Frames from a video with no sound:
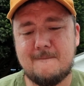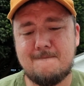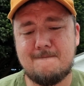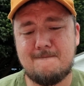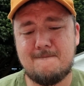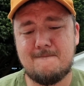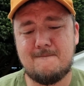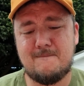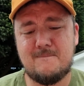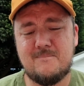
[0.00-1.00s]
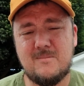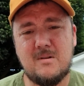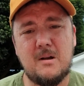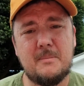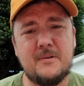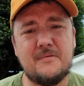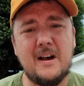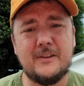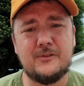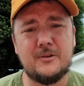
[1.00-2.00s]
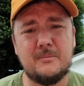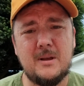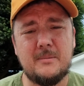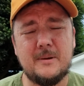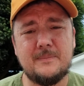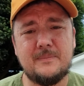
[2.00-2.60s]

a bit faster, maybe.